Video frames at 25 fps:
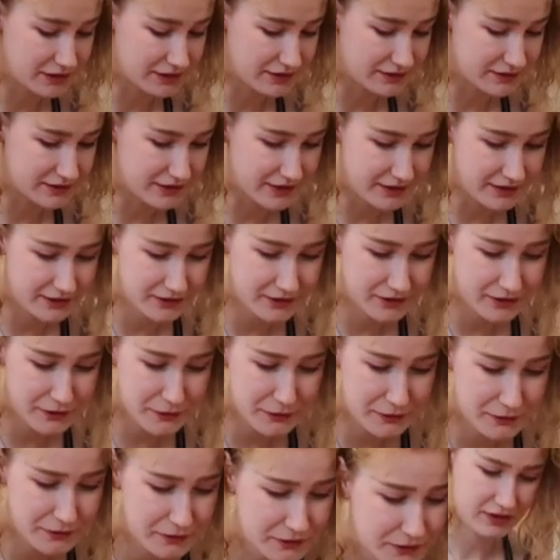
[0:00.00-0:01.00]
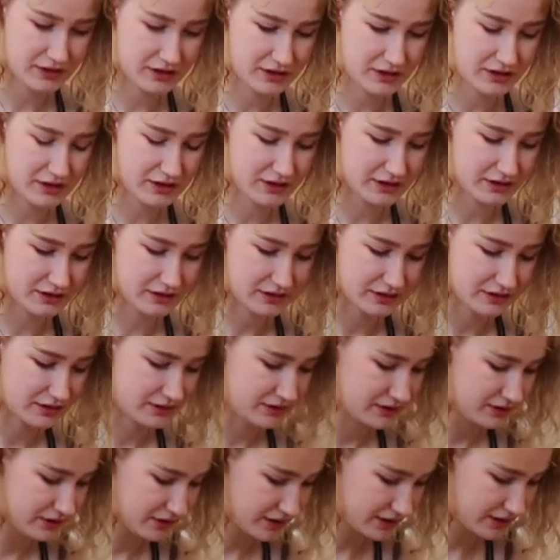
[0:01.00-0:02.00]
Nintendo, what the
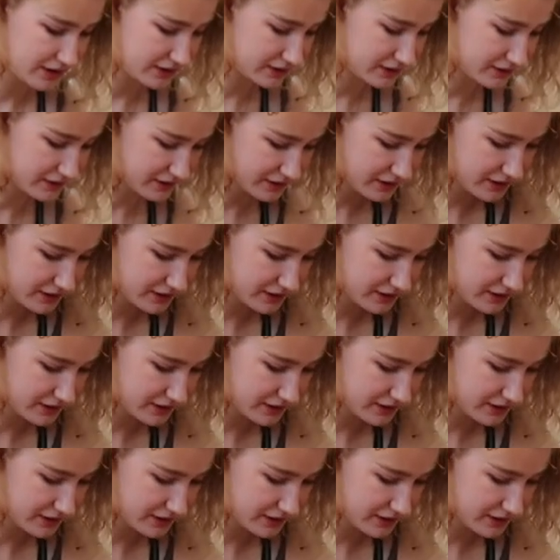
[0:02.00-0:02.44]
hell is